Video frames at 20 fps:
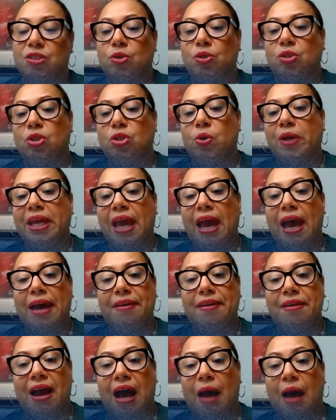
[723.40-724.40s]
You look
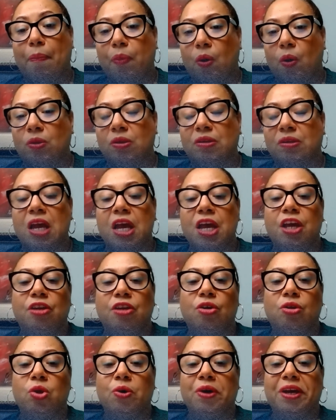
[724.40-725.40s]
at Apple.
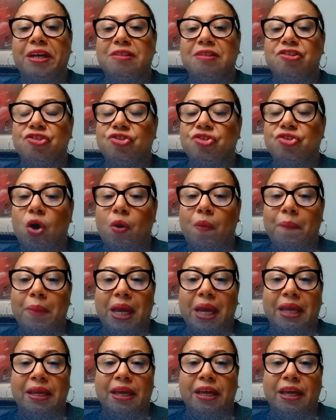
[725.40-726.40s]
You look at so
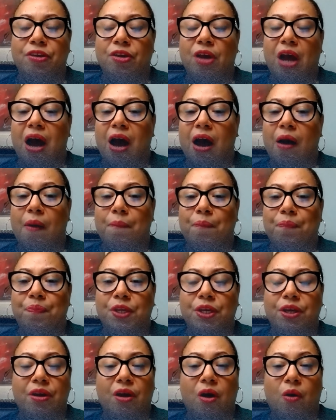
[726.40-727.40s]
many,
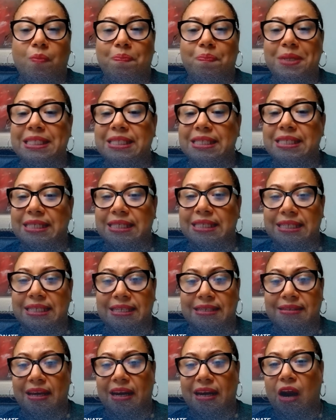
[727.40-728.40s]

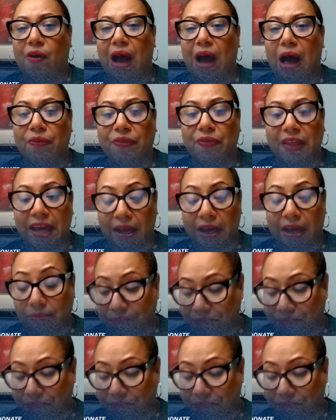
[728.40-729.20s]
businesses that are out there